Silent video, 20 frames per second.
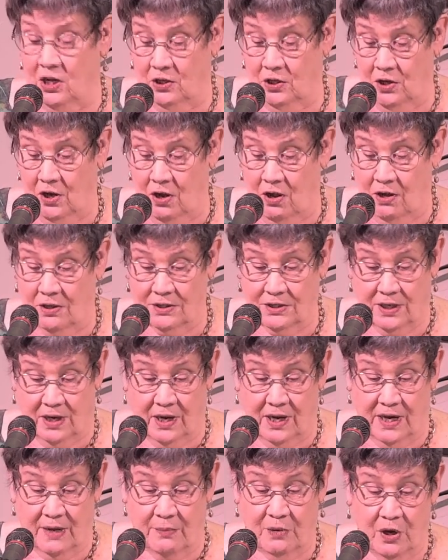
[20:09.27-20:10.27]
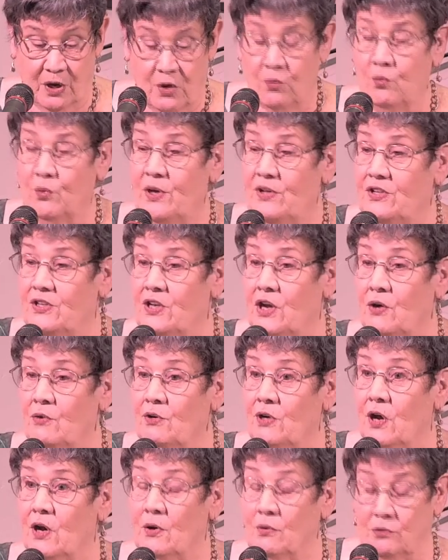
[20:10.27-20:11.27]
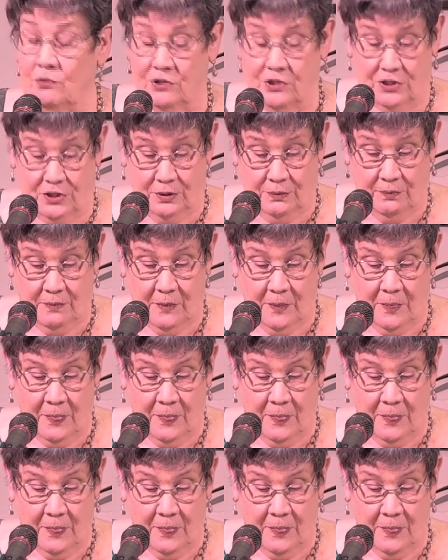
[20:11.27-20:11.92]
a long time with no notes.